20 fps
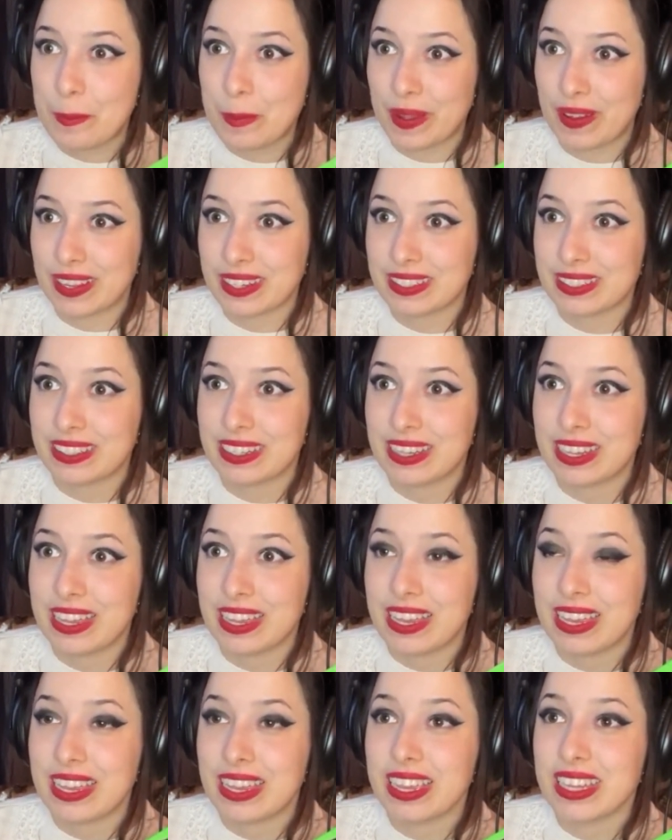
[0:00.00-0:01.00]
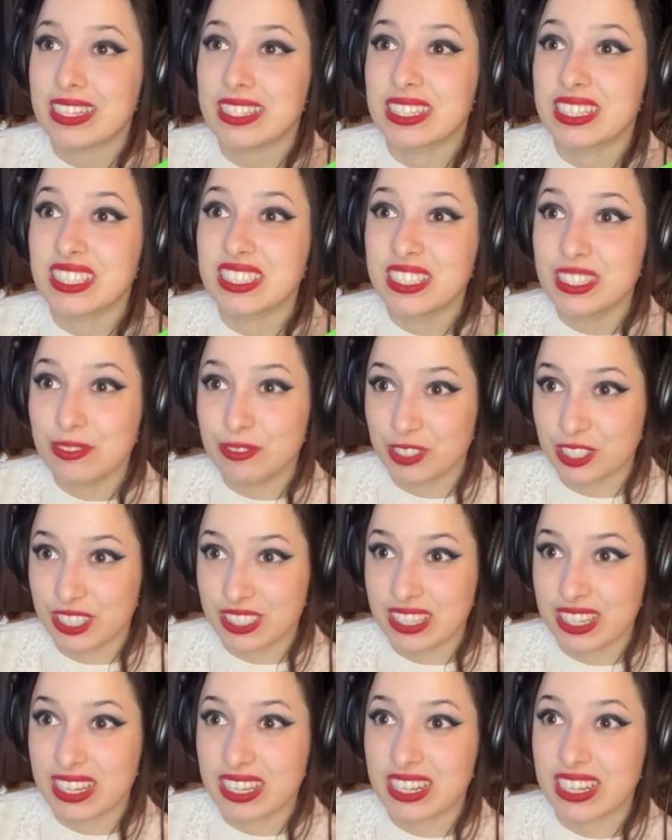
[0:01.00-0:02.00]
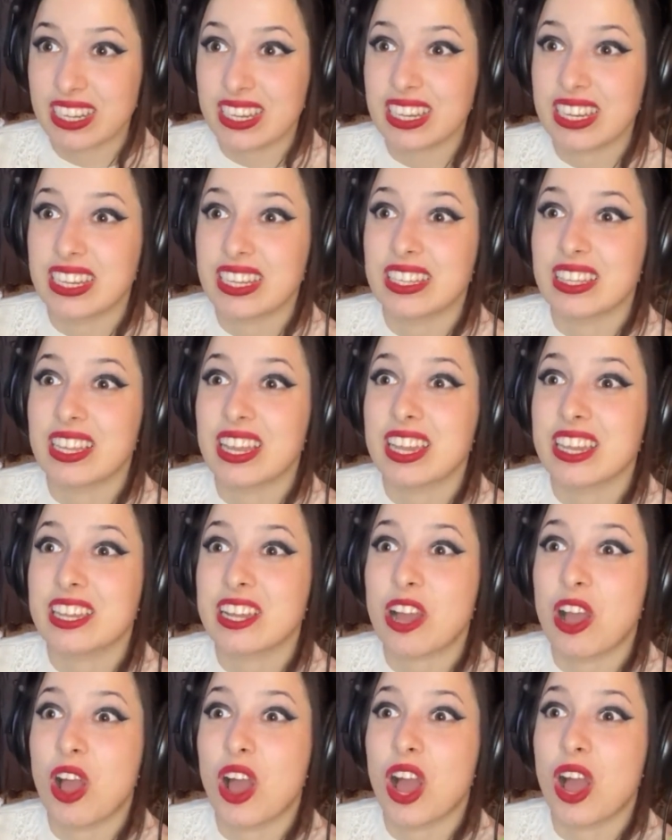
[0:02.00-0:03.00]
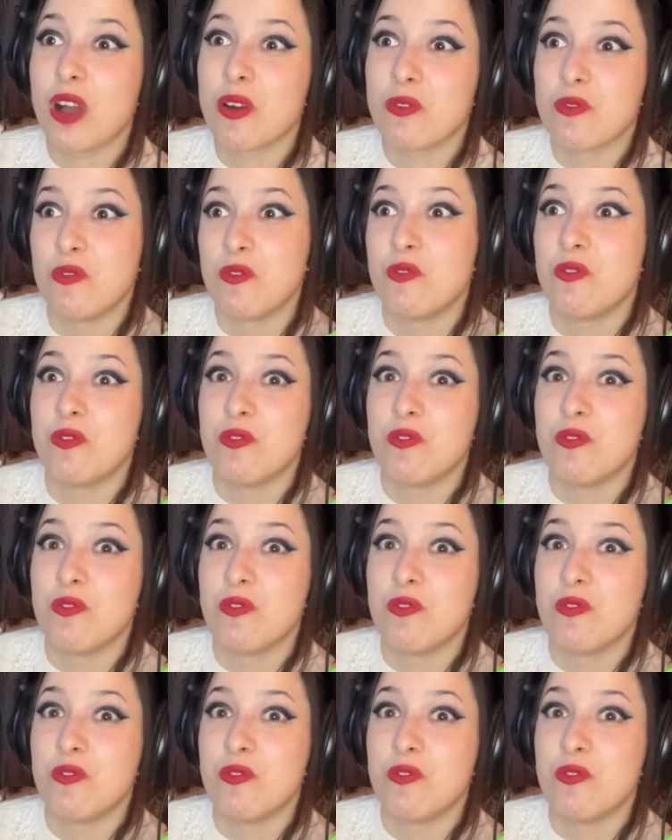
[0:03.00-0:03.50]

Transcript: but it delivers it in like a